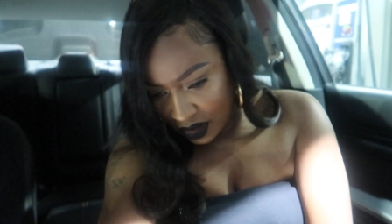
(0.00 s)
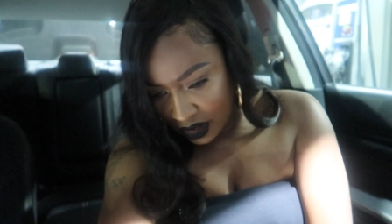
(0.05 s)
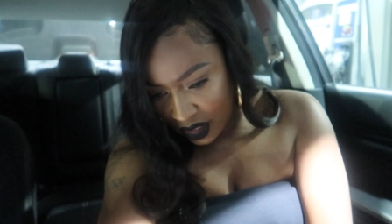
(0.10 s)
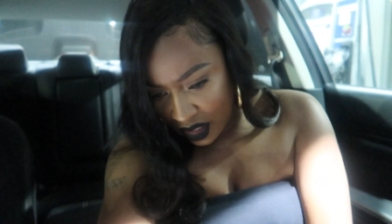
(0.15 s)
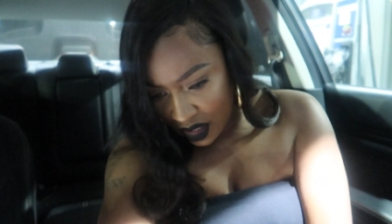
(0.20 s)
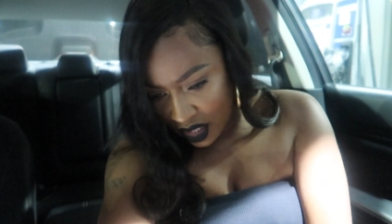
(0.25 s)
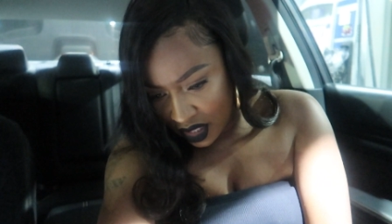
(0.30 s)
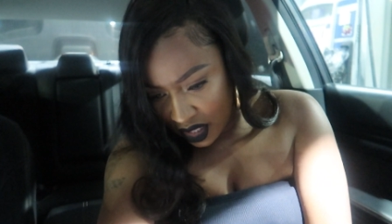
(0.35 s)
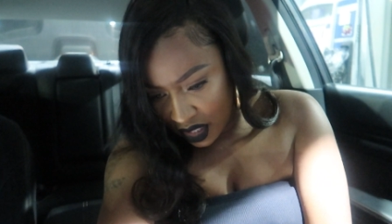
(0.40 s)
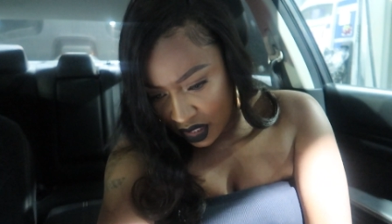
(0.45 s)
i
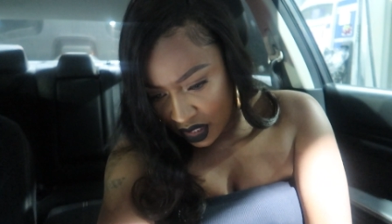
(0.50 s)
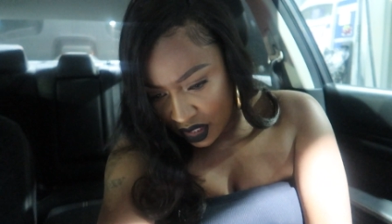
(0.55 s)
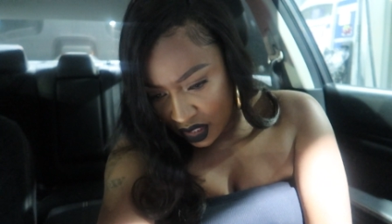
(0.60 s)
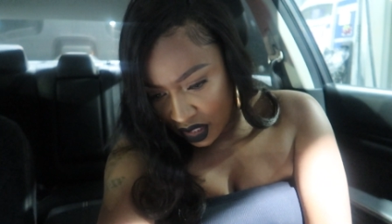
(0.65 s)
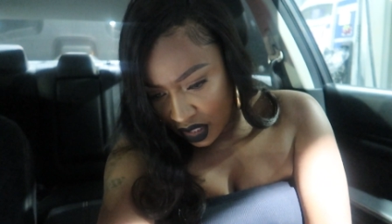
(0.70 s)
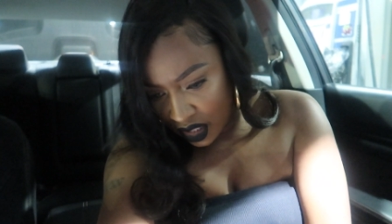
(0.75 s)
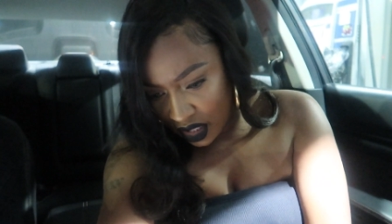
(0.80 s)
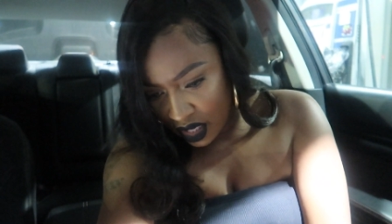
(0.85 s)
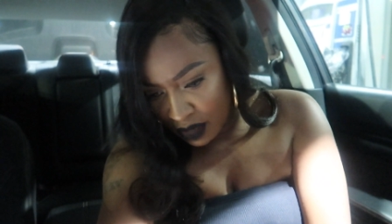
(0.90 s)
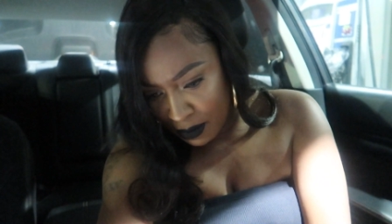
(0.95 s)
think i need to
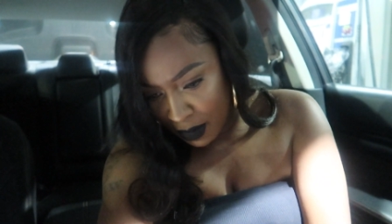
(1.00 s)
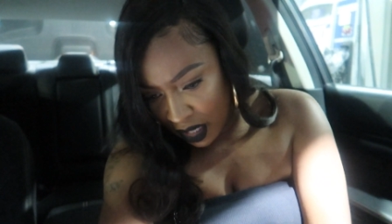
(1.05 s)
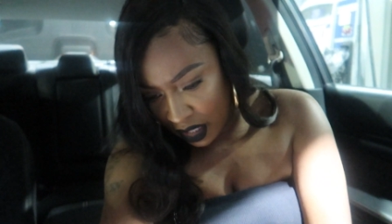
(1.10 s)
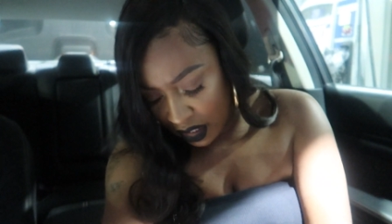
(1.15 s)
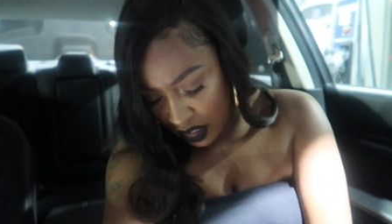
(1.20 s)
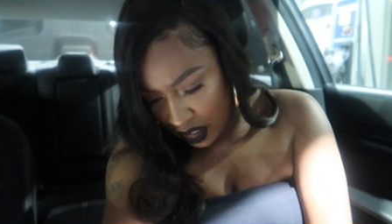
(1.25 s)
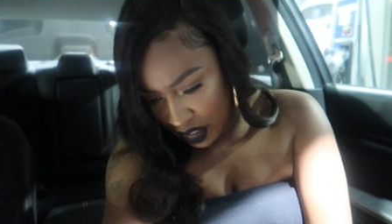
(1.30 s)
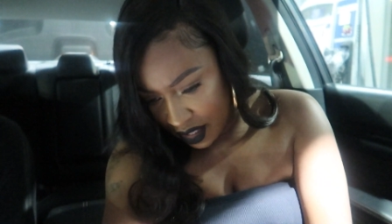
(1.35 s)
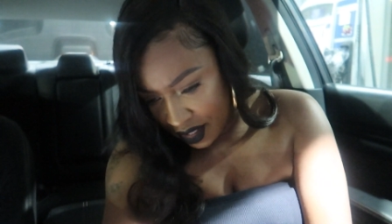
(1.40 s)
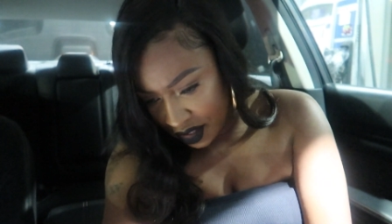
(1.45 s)
clean my
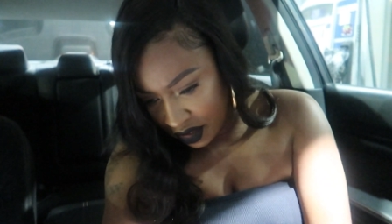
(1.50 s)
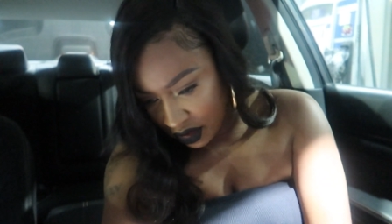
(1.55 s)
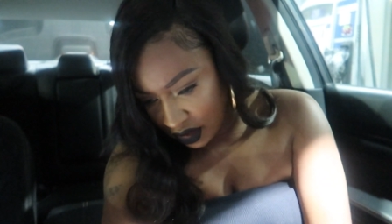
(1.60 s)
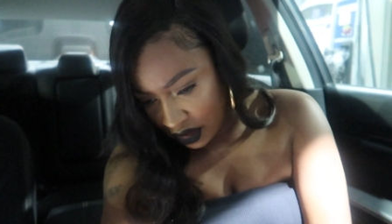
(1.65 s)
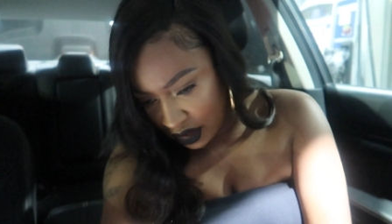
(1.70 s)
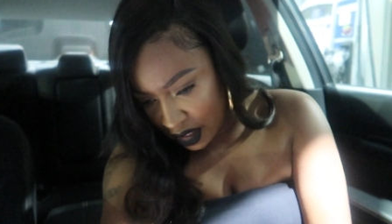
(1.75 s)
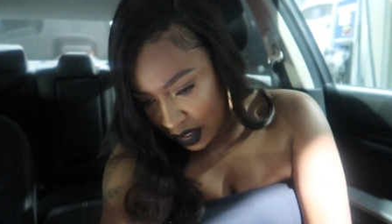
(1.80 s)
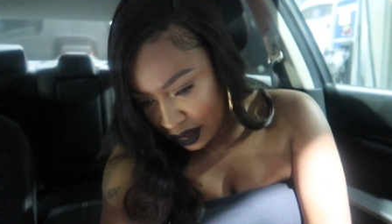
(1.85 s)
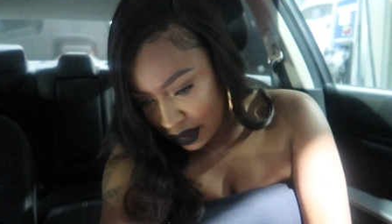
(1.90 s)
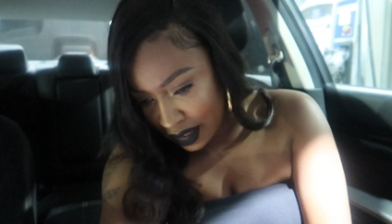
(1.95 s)

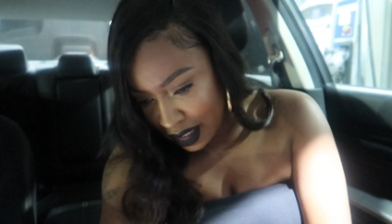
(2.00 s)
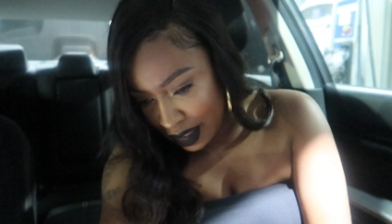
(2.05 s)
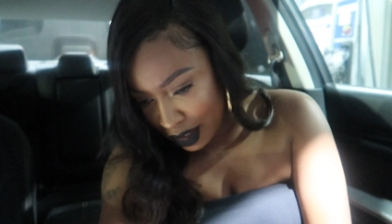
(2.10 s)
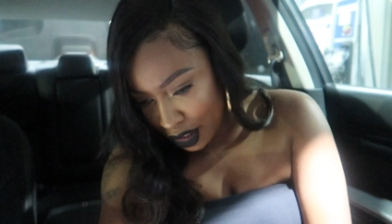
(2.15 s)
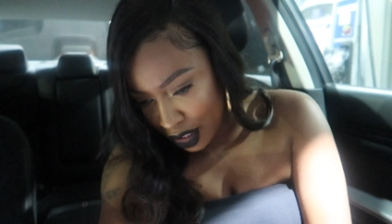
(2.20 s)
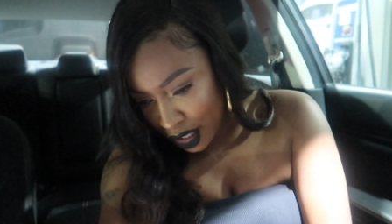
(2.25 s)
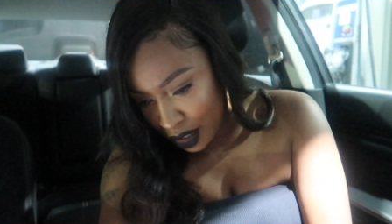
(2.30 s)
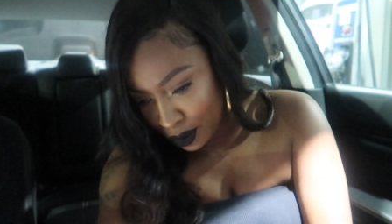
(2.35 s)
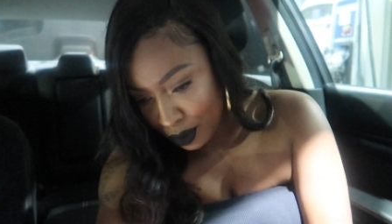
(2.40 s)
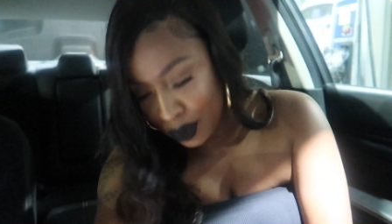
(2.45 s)
lens because i
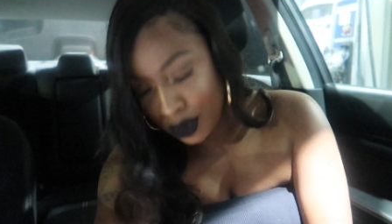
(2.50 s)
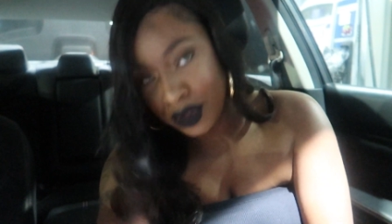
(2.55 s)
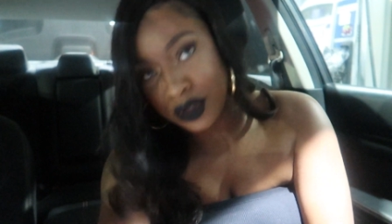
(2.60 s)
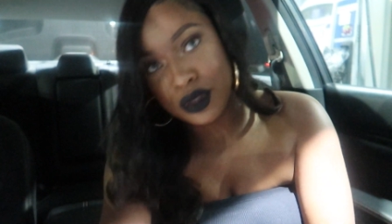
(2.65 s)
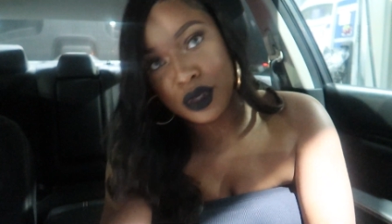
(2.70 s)
don't know what's